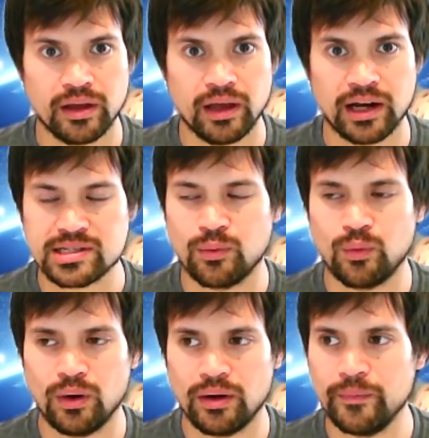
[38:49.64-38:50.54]
And it's like
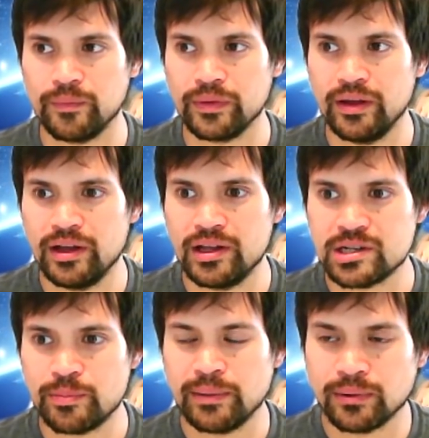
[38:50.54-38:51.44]
what?
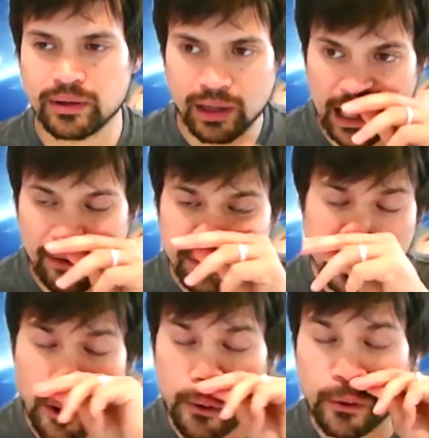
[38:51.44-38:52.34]
So people have
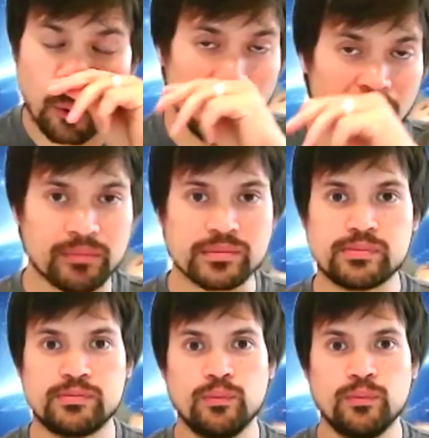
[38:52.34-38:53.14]
no qualms